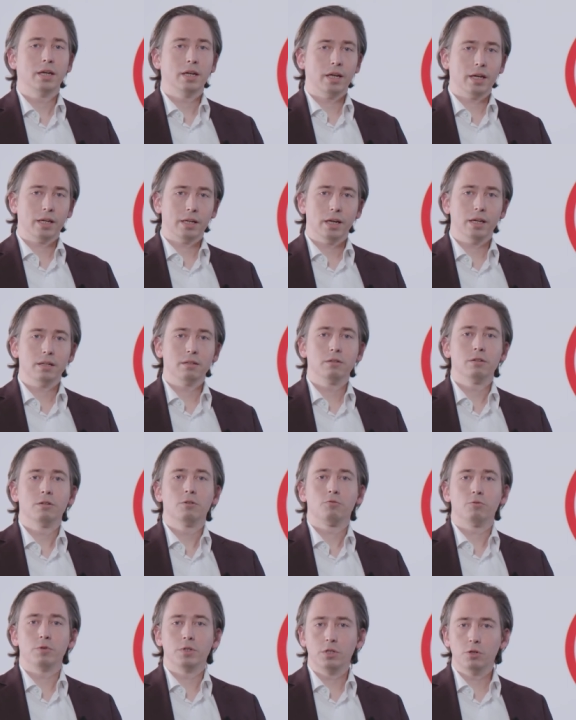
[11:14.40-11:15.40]
Again,
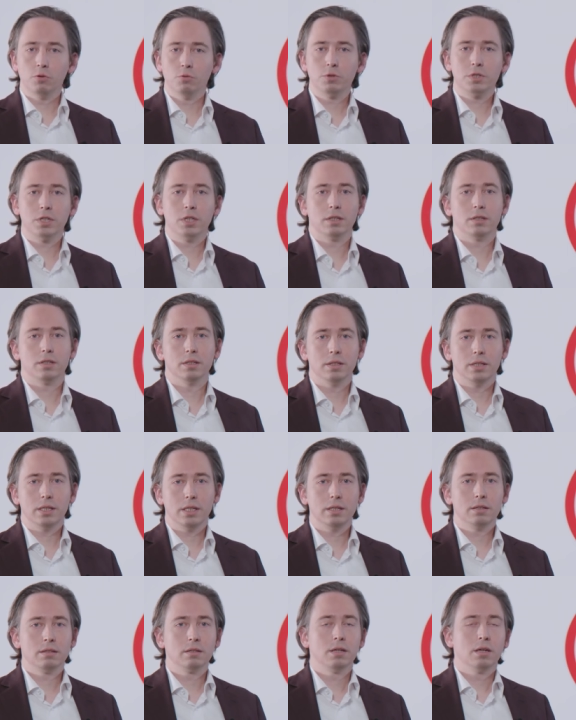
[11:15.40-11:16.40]
reducing the
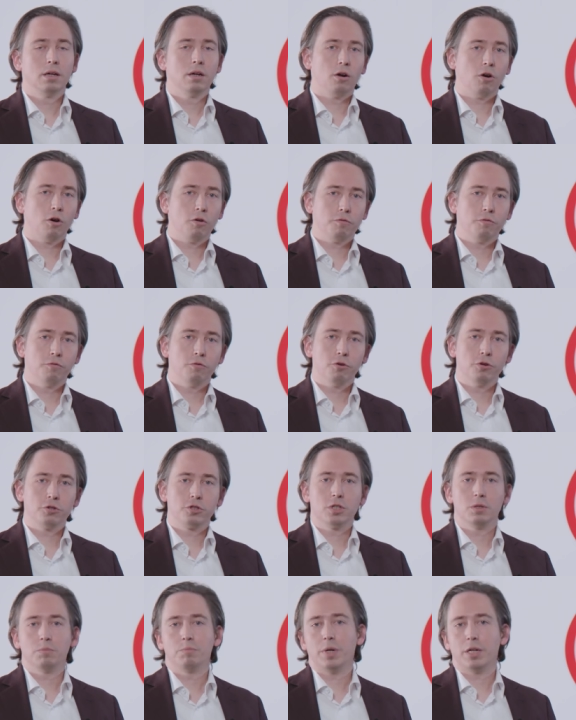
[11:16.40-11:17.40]
need of
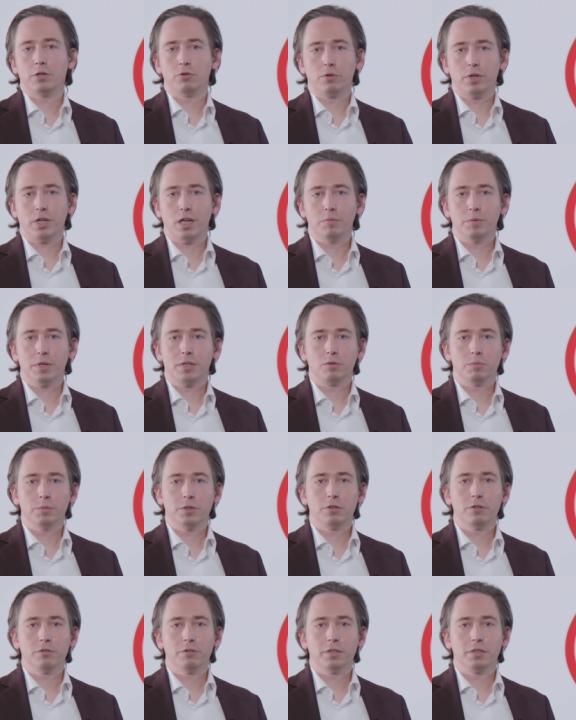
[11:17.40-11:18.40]
virgin petrochemical
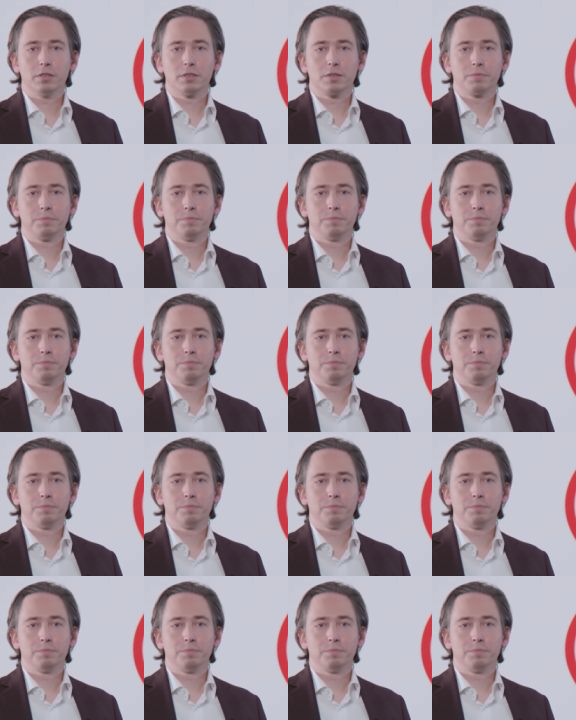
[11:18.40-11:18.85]
materials.